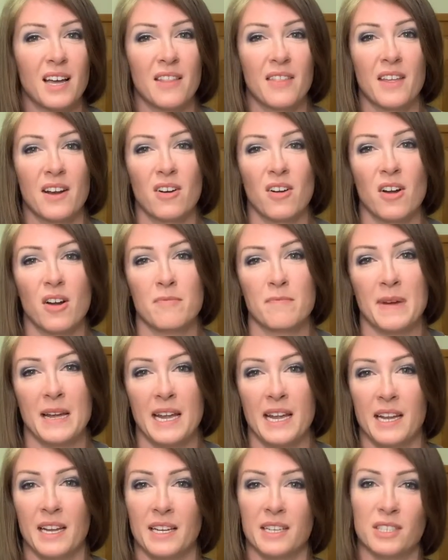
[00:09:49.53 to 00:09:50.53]
They're on
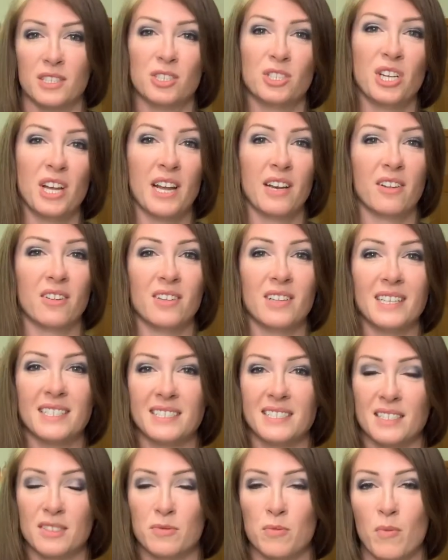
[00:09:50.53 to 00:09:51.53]
my channel
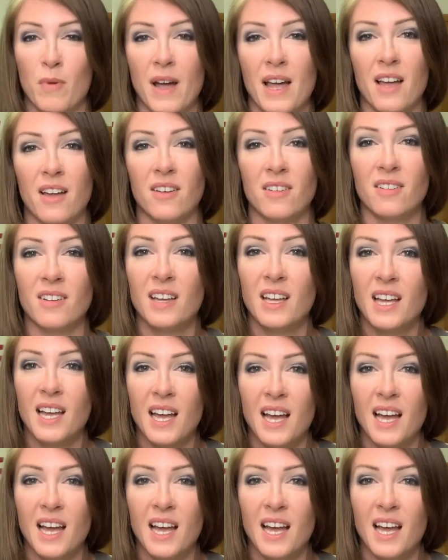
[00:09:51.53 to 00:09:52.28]
list as well.